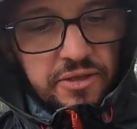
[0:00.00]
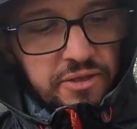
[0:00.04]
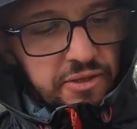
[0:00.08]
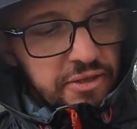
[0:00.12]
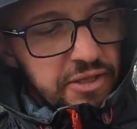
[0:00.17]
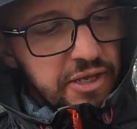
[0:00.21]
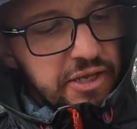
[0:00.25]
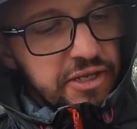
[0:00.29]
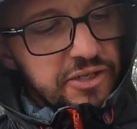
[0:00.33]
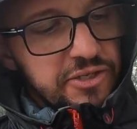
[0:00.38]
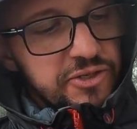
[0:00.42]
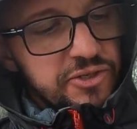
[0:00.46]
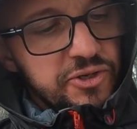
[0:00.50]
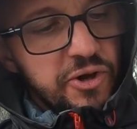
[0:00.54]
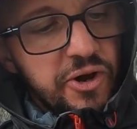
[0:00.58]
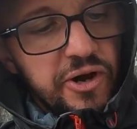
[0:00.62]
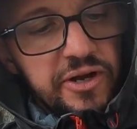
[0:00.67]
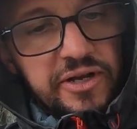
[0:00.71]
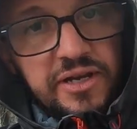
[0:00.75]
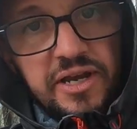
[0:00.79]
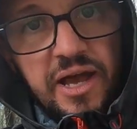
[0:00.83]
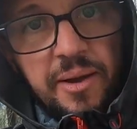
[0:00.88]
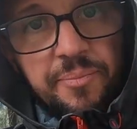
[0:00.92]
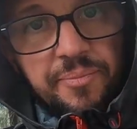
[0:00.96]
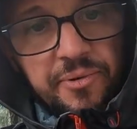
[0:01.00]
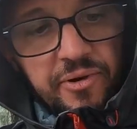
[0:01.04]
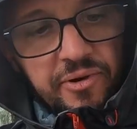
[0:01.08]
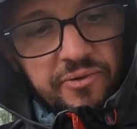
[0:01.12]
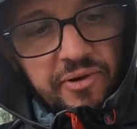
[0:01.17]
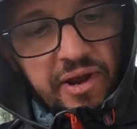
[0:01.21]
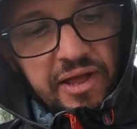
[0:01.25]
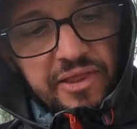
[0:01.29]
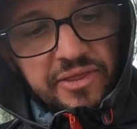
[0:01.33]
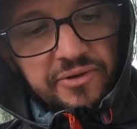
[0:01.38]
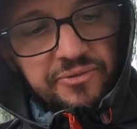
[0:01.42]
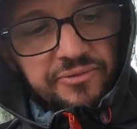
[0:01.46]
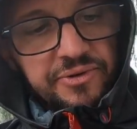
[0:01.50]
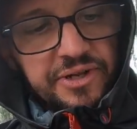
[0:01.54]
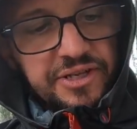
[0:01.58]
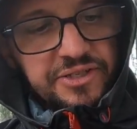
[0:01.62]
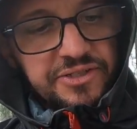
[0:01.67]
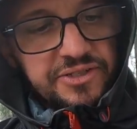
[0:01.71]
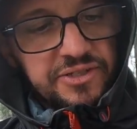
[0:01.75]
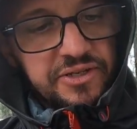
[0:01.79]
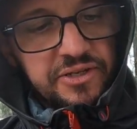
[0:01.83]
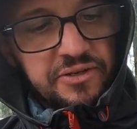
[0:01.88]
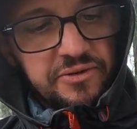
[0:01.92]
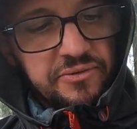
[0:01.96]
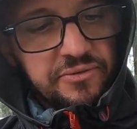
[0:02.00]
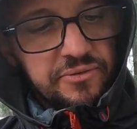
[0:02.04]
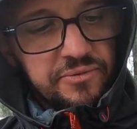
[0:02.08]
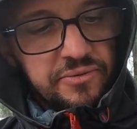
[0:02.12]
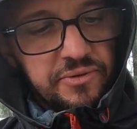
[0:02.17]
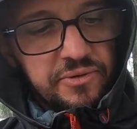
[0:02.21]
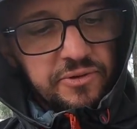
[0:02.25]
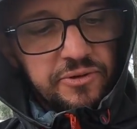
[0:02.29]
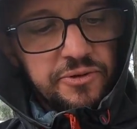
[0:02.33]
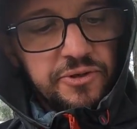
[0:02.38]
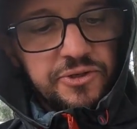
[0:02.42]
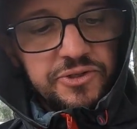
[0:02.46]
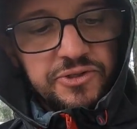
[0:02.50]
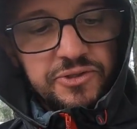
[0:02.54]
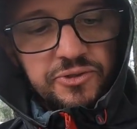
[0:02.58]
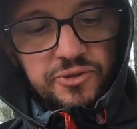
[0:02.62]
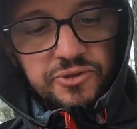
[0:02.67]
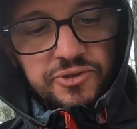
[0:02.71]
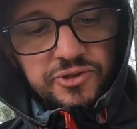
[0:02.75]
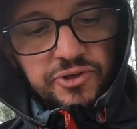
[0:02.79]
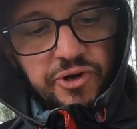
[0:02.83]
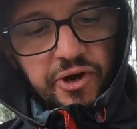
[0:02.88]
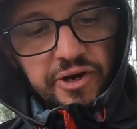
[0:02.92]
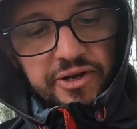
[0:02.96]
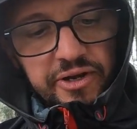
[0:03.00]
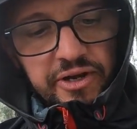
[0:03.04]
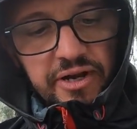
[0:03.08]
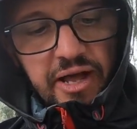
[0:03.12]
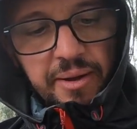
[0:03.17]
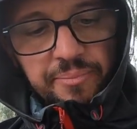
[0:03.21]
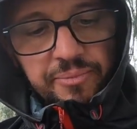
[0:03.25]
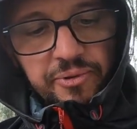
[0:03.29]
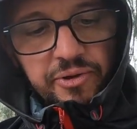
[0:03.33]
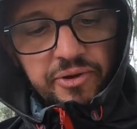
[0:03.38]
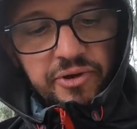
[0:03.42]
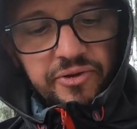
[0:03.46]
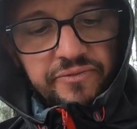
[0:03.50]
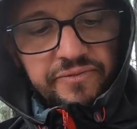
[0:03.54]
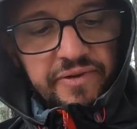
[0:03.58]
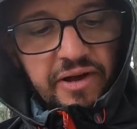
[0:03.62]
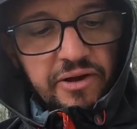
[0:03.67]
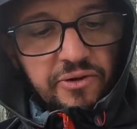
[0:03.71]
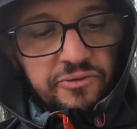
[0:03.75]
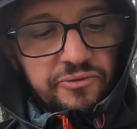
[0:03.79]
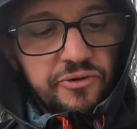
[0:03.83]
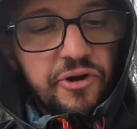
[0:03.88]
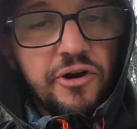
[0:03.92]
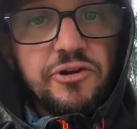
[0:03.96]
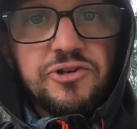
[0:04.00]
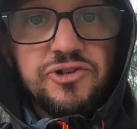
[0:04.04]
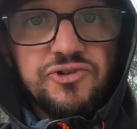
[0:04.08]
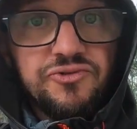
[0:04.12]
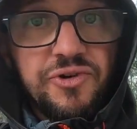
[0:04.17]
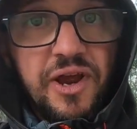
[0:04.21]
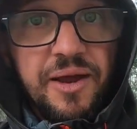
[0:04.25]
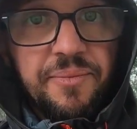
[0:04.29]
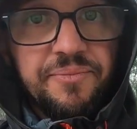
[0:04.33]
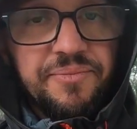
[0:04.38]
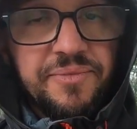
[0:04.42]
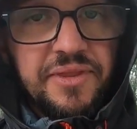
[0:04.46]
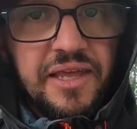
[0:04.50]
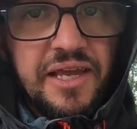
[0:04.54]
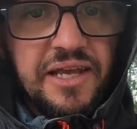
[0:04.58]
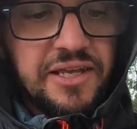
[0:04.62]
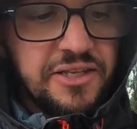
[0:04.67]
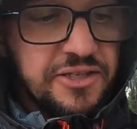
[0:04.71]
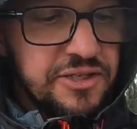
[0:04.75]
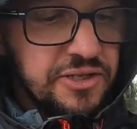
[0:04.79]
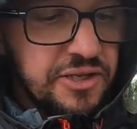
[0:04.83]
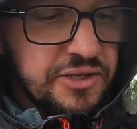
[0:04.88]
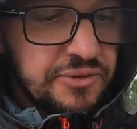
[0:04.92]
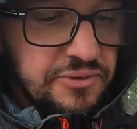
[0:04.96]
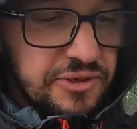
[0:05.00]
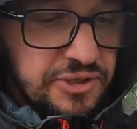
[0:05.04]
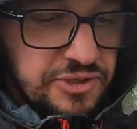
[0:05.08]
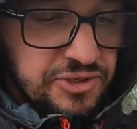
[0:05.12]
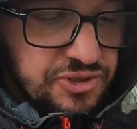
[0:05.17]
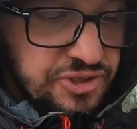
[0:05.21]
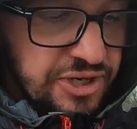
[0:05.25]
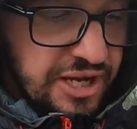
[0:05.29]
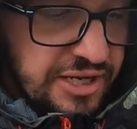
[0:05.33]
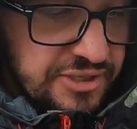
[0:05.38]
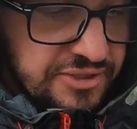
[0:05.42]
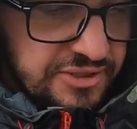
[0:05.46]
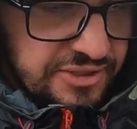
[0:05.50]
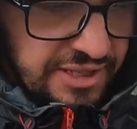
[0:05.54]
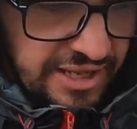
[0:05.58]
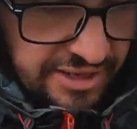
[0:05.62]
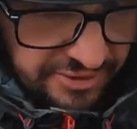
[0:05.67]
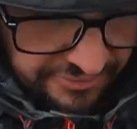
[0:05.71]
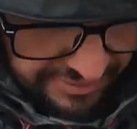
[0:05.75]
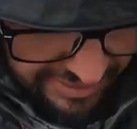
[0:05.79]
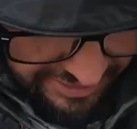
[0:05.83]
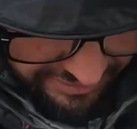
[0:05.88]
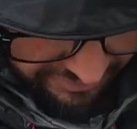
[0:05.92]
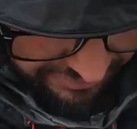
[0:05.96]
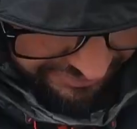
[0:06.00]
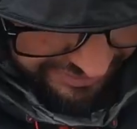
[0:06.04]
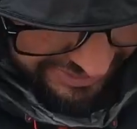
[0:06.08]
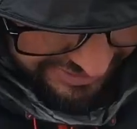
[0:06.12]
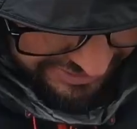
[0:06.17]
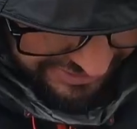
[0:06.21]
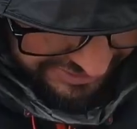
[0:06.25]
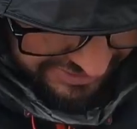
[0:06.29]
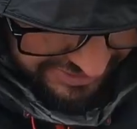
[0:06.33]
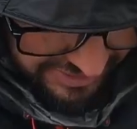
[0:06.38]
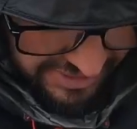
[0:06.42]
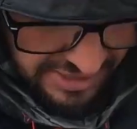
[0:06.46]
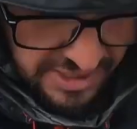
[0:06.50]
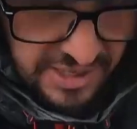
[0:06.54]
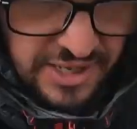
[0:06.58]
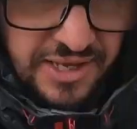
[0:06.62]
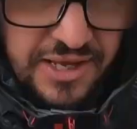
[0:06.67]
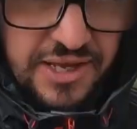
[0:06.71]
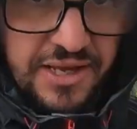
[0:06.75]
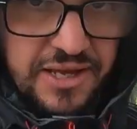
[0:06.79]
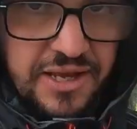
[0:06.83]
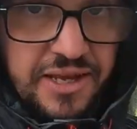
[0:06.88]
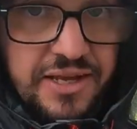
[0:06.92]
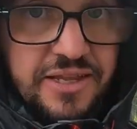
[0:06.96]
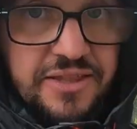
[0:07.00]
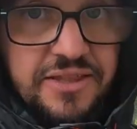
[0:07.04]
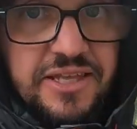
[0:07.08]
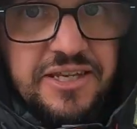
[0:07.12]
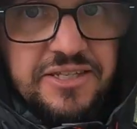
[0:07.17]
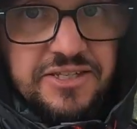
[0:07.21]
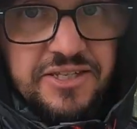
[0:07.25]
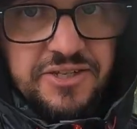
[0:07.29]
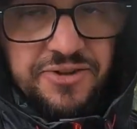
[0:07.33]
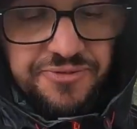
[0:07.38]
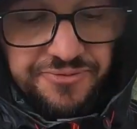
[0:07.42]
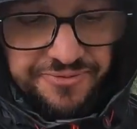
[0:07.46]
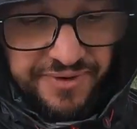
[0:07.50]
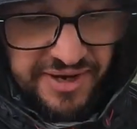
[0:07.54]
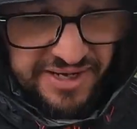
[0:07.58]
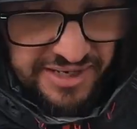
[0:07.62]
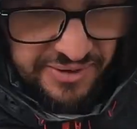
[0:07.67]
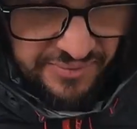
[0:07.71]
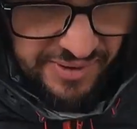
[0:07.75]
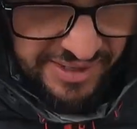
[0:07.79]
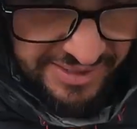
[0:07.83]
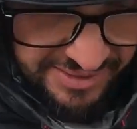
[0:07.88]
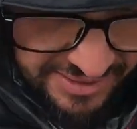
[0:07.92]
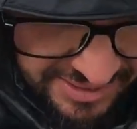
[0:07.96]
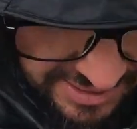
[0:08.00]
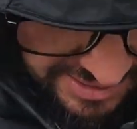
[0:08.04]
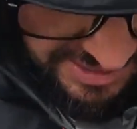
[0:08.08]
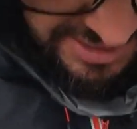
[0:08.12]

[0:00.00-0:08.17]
You can tighten up around the wrist, loosen or tighten it up. You've got a Velcro strap there, so you can adjust that around the wrist. This is a funny one.